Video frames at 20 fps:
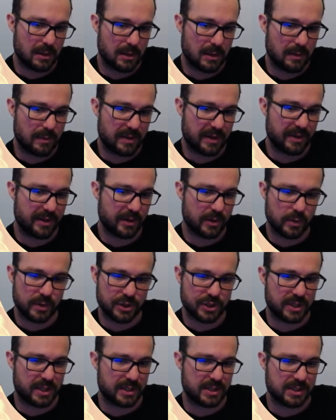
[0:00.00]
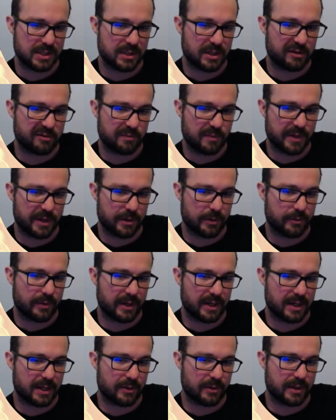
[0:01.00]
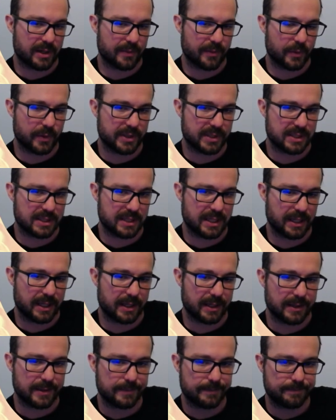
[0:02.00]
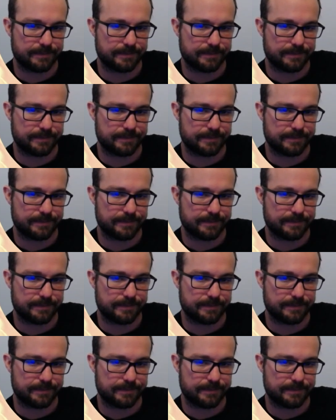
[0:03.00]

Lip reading: I think Twin Shot is enough better right now that I'm going to take it.